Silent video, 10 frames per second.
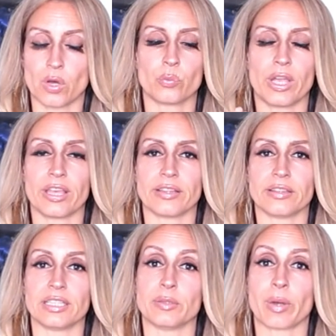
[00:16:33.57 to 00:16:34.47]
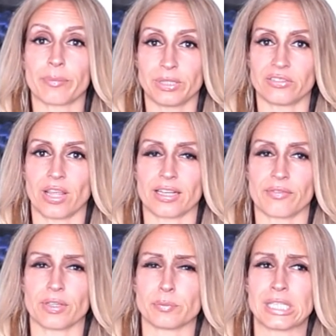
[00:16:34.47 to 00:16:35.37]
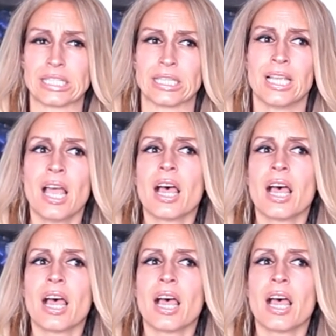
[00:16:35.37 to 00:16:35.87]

when the puppies had FMT.